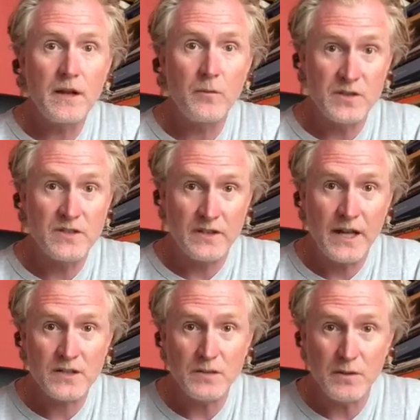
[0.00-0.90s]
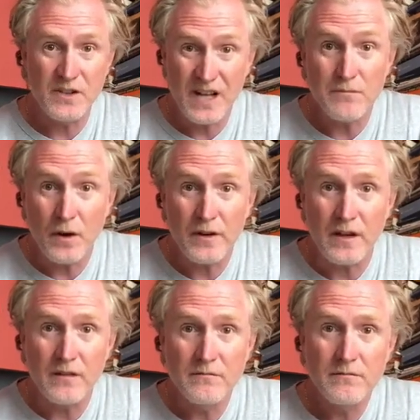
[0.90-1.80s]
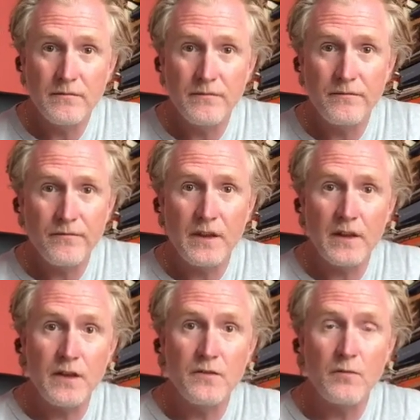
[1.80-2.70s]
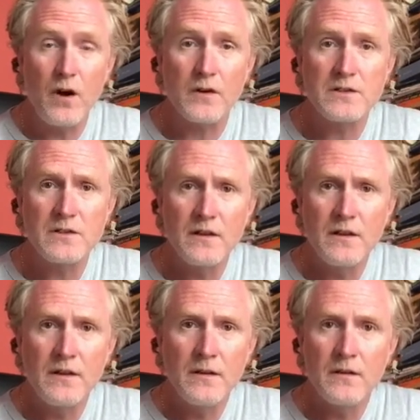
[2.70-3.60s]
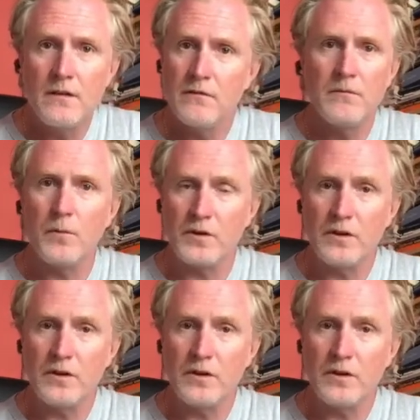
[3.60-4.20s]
which is attached to a dead body in the rocks. What